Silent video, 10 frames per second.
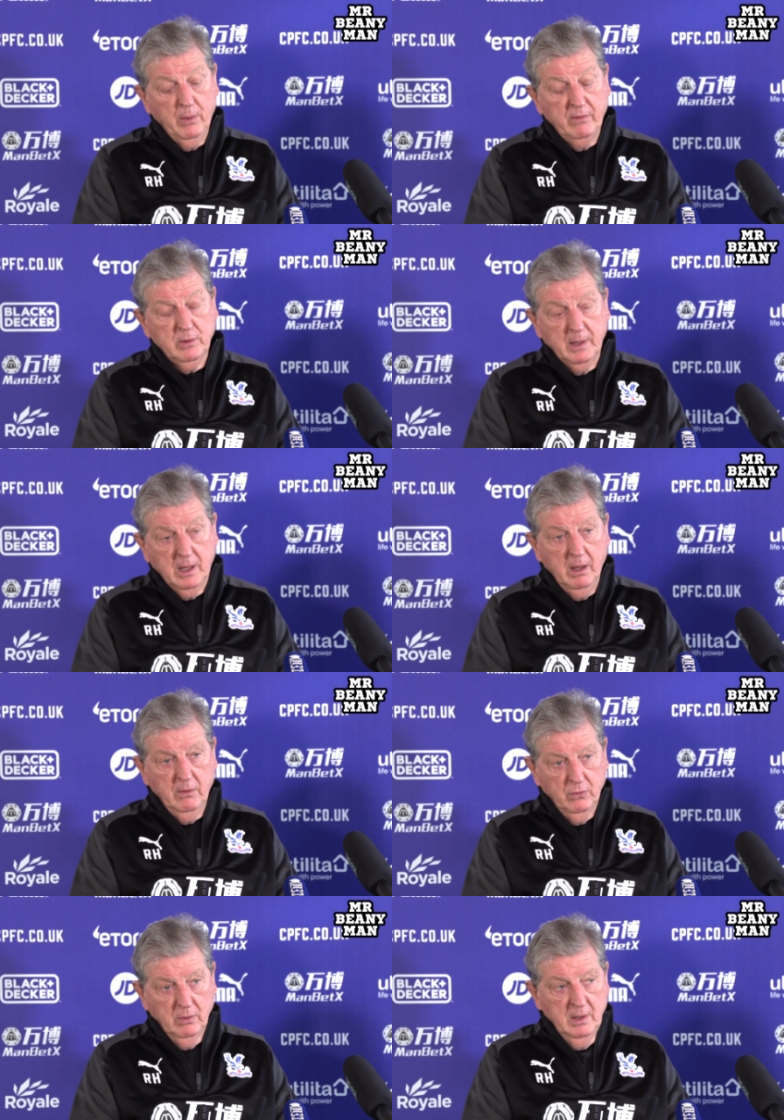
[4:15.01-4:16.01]
We have to be
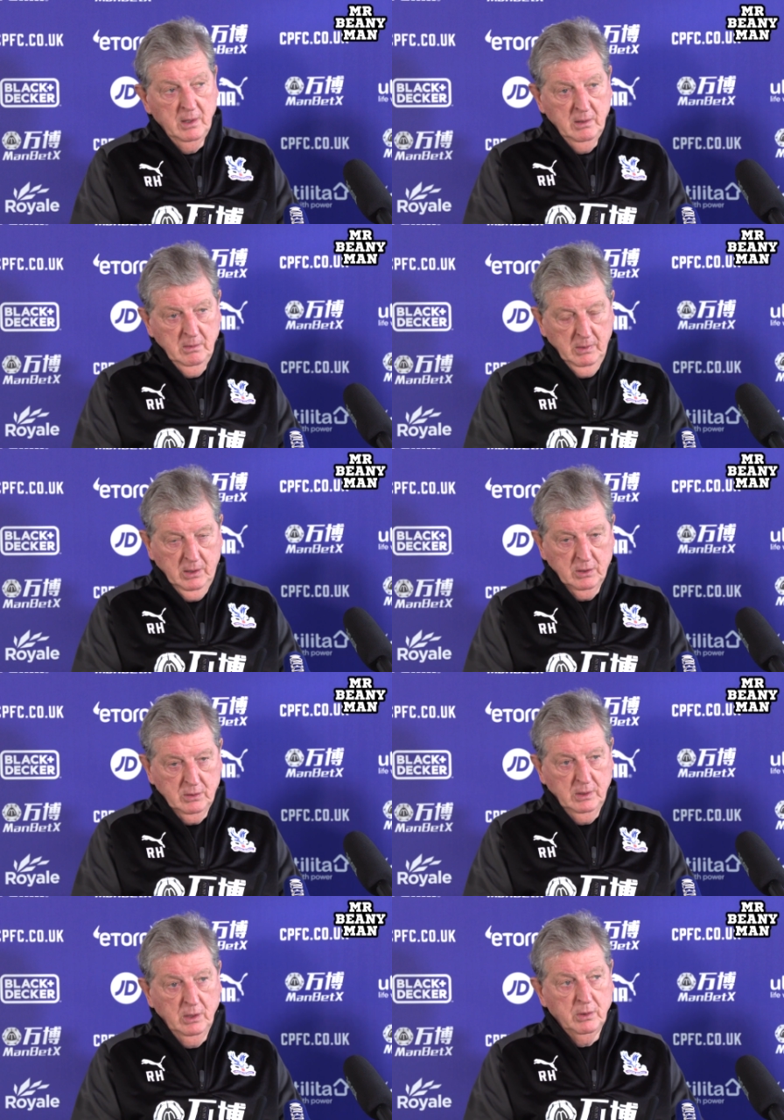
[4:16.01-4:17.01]
careful
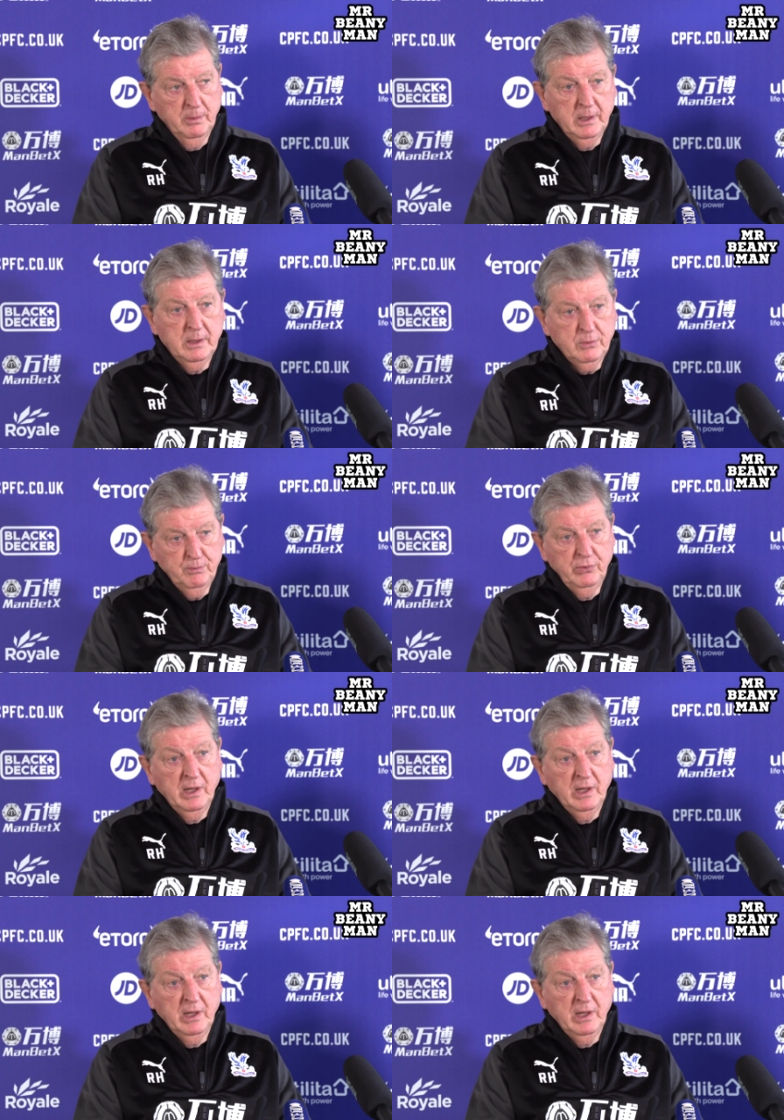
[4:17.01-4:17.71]
because we don't want to be just